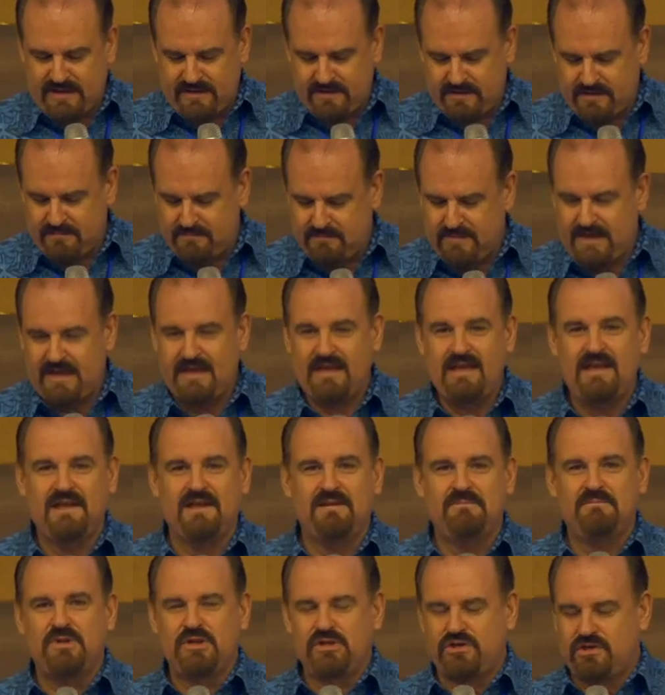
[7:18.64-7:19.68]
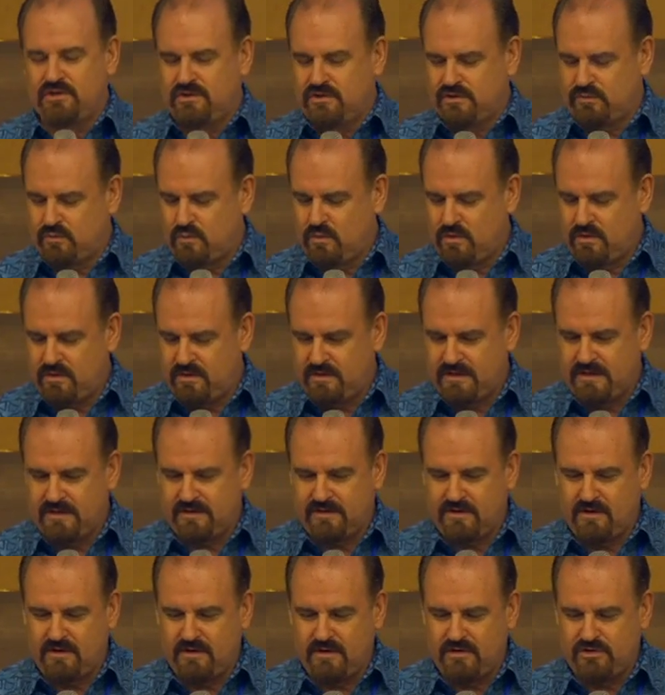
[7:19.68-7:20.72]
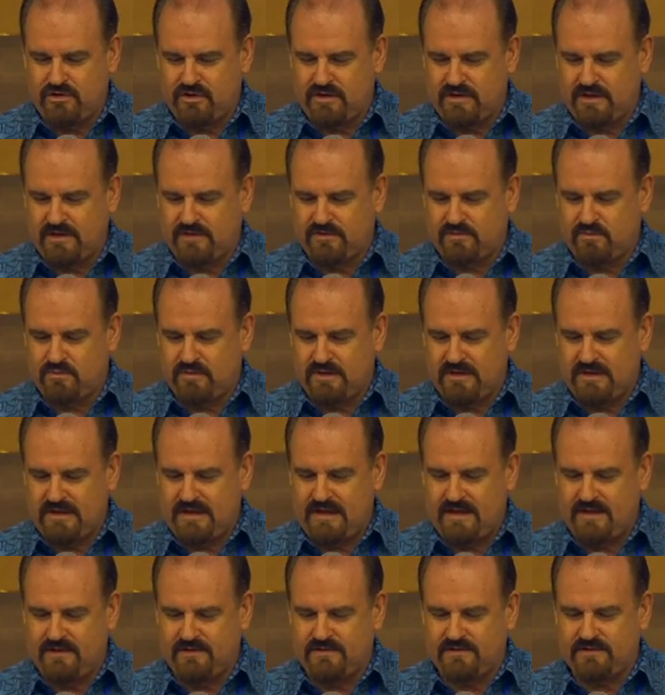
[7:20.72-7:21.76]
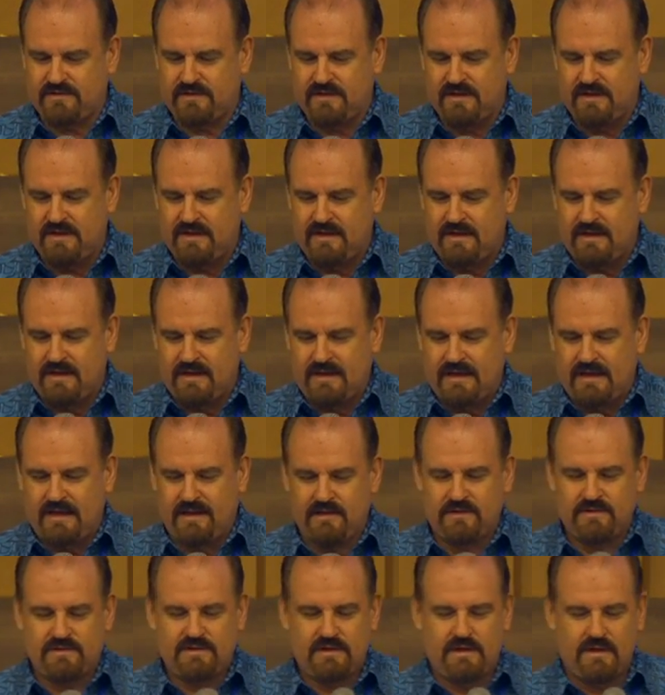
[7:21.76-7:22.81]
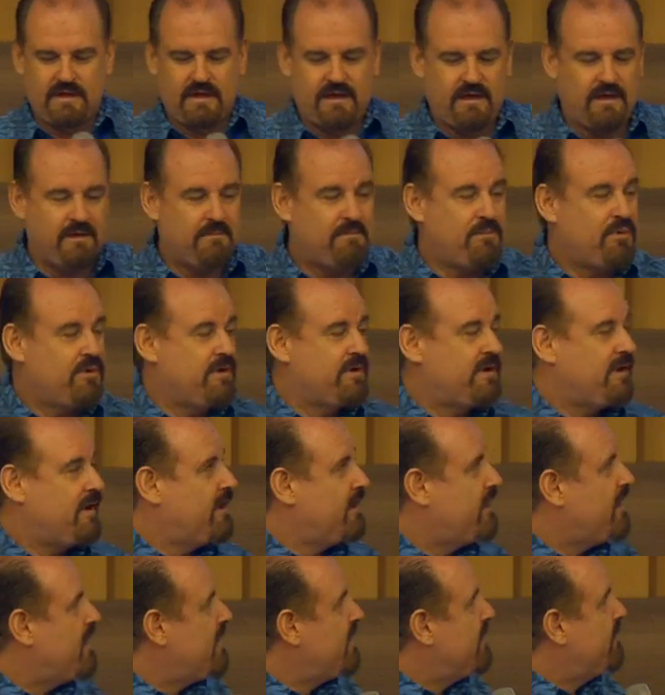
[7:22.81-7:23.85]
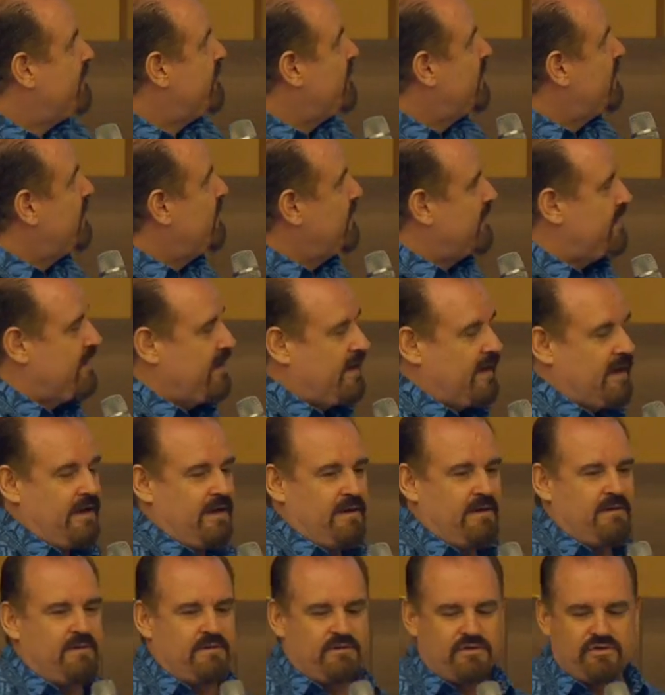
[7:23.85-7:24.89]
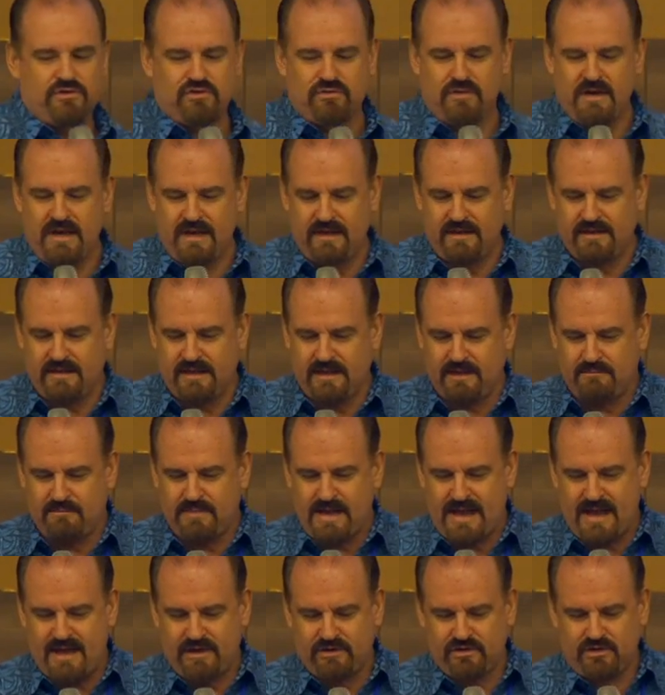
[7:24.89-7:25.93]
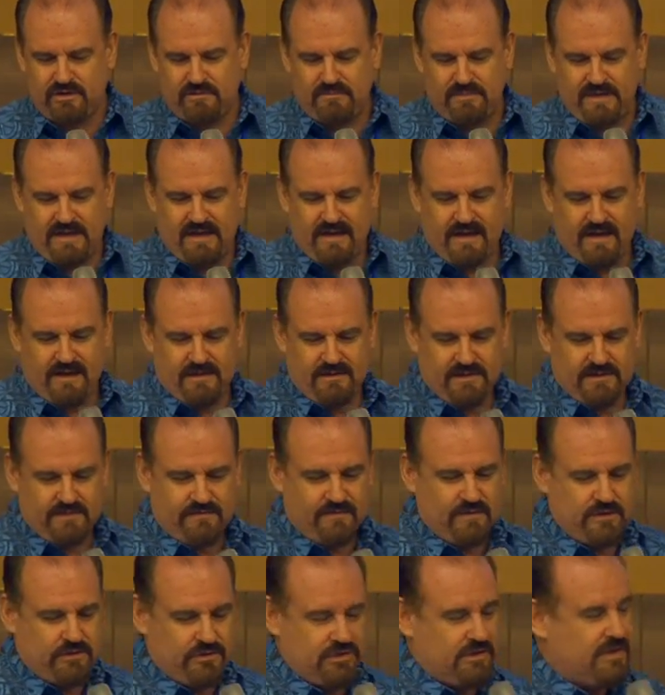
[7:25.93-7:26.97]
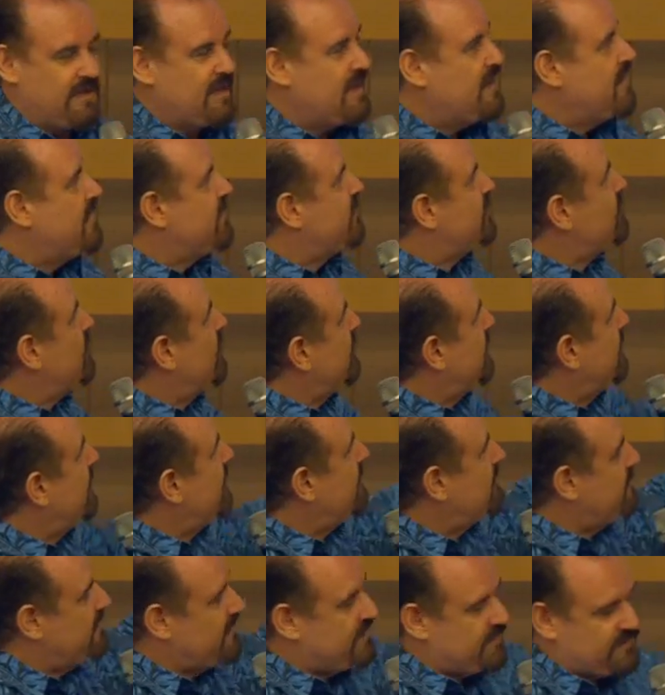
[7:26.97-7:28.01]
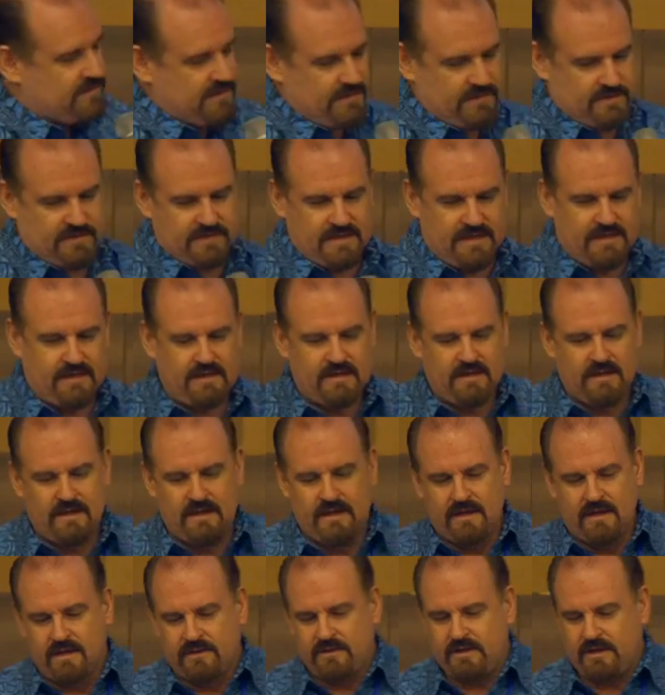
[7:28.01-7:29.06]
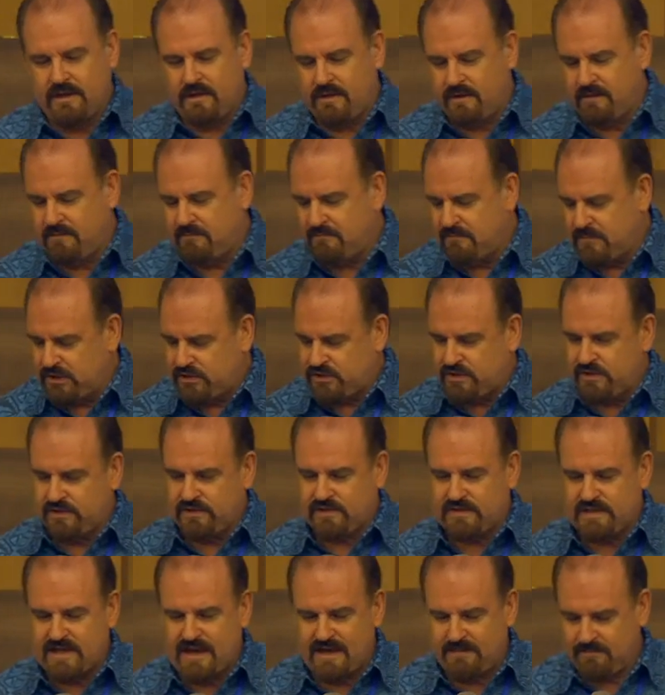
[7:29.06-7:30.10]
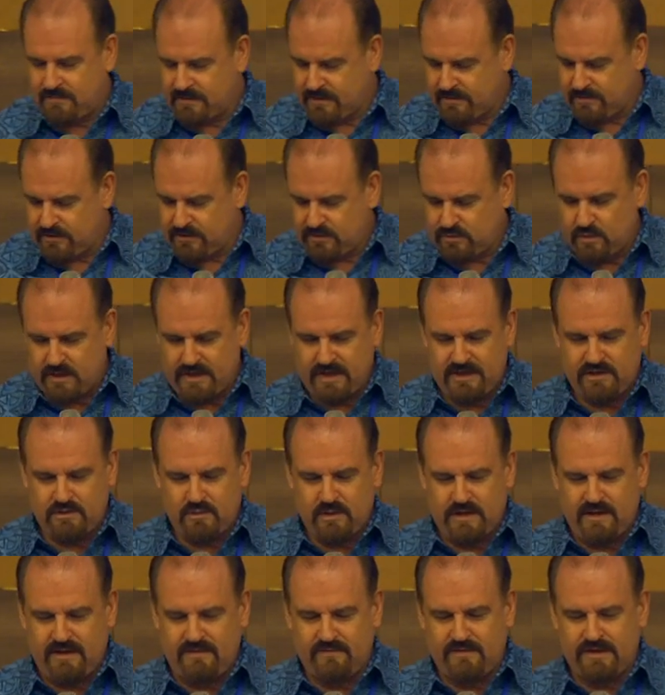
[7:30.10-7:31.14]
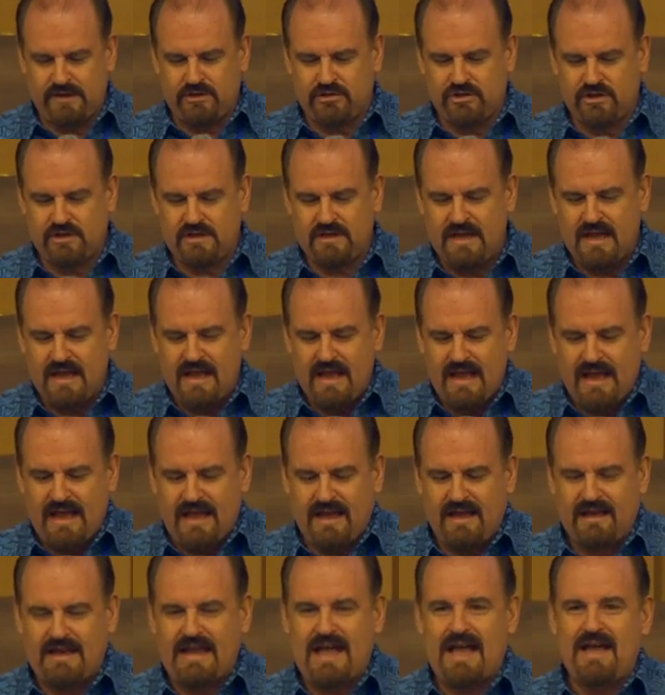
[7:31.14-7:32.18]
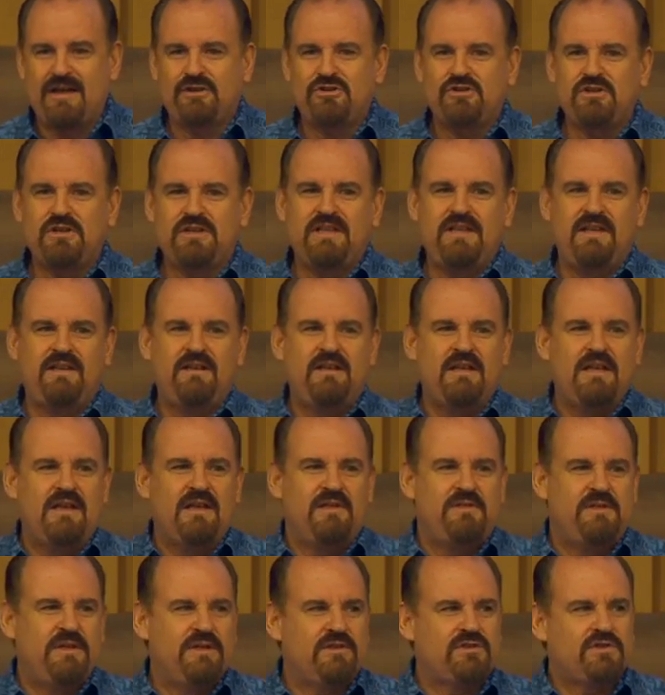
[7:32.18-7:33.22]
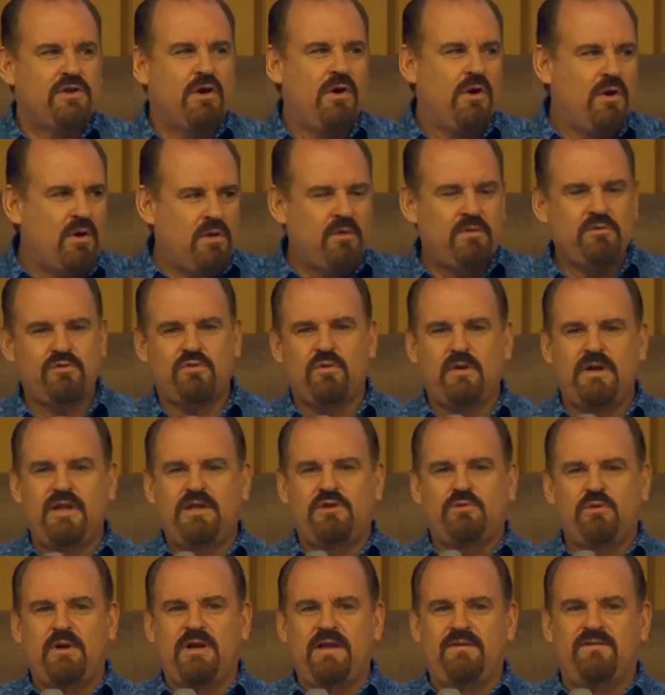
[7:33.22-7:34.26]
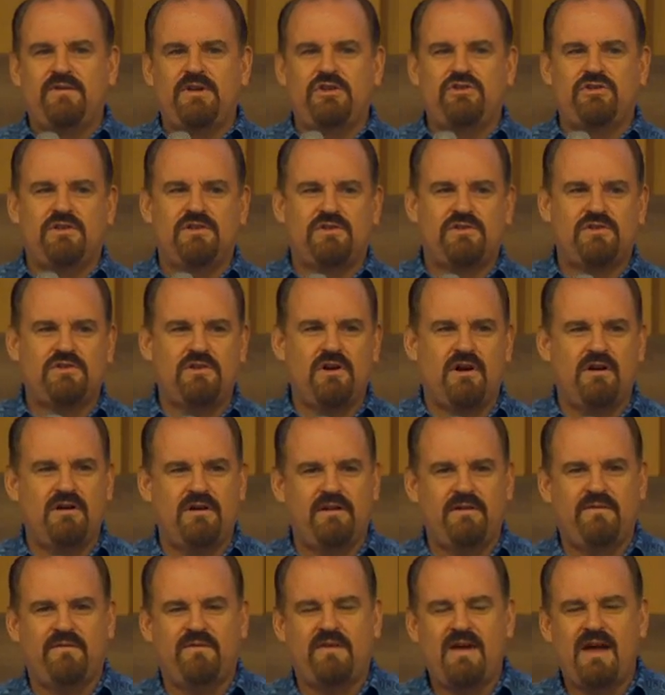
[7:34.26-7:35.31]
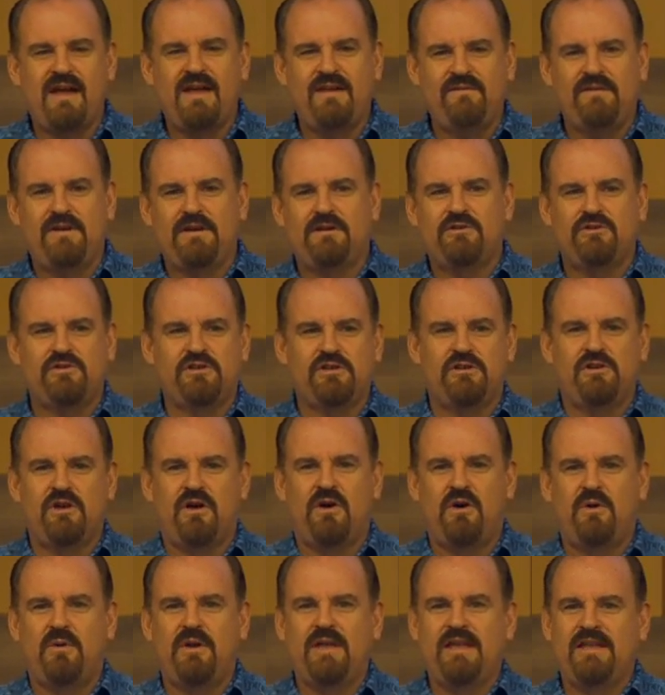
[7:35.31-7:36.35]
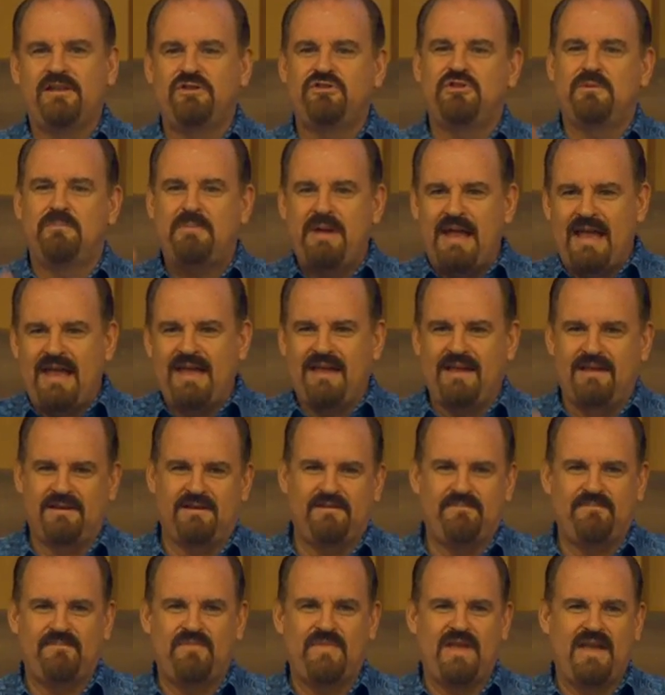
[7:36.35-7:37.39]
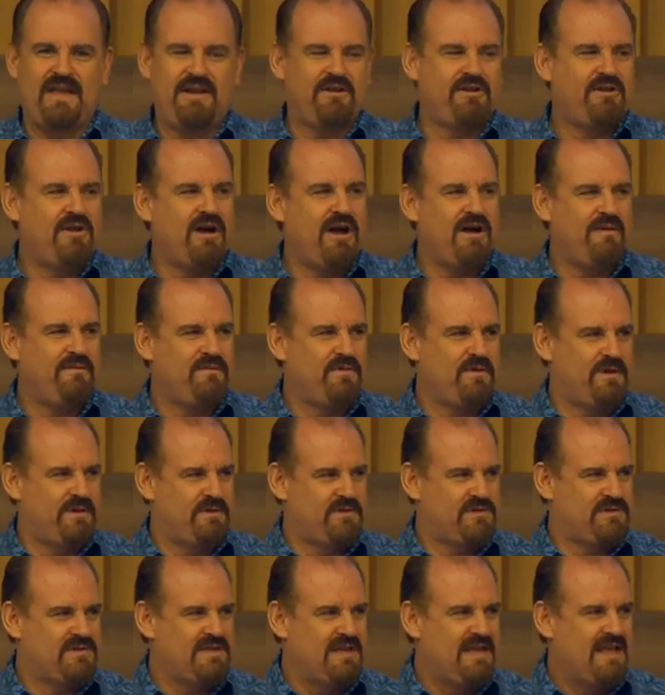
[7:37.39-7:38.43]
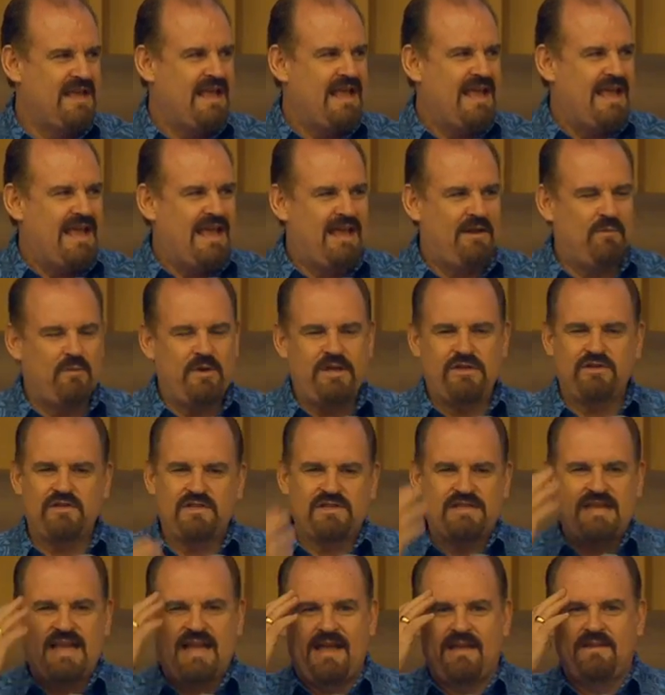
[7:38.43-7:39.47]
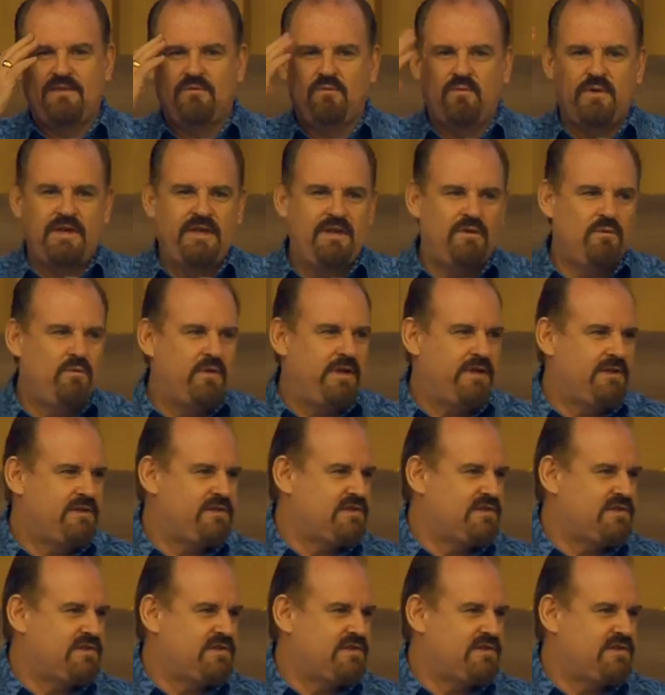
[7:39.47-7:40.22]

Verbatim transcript: in the media and missions world encouraging us really has has uh, put a lot of uh, strength and passion behind this vision. So again, this is the the mission statement of the 2020 vision. And actually, this whole 2020 vision started five years ago in Japan at a conference. And we just had, we, we